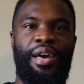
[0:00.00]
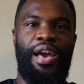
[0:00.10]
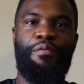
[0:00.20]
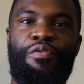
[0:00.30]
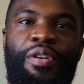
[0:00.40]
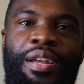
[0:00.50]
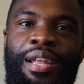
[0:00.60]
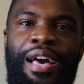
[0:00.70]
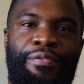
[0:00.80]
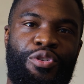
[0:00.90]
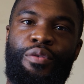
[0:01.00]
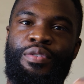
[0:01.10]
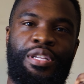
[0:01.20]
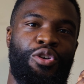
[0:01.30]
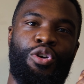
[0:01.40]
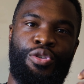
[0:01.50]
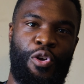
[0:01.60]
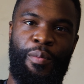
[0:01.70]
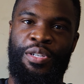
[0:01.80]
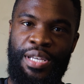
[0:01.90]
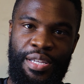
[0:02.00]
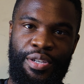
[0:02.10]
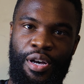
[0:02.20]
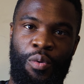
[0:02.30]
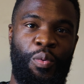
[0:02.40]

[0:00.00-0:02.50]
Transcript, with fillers: everything in life has obviously got so much easier,